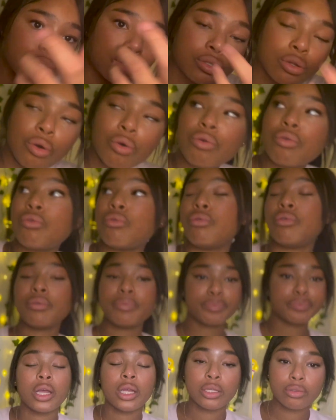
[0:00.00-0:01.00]
So cool.
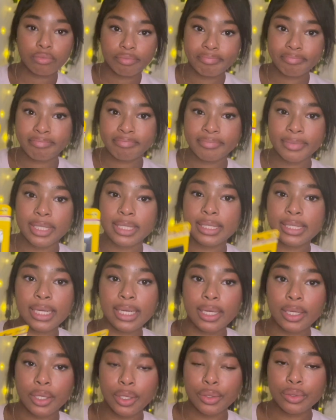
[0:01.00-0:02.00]

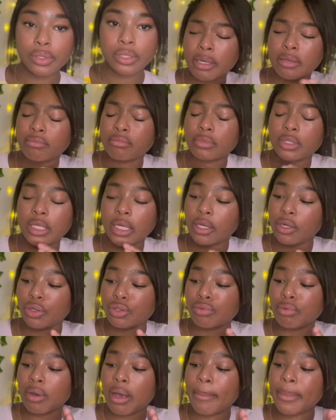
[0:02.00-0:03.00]
Sticky notes. Sticky notes
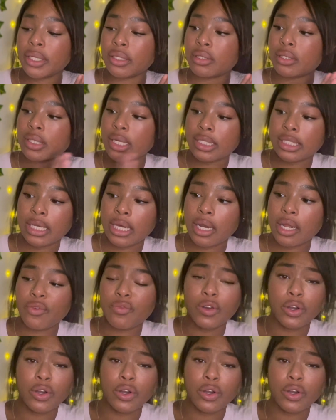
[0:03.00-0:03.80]
will come in such handy for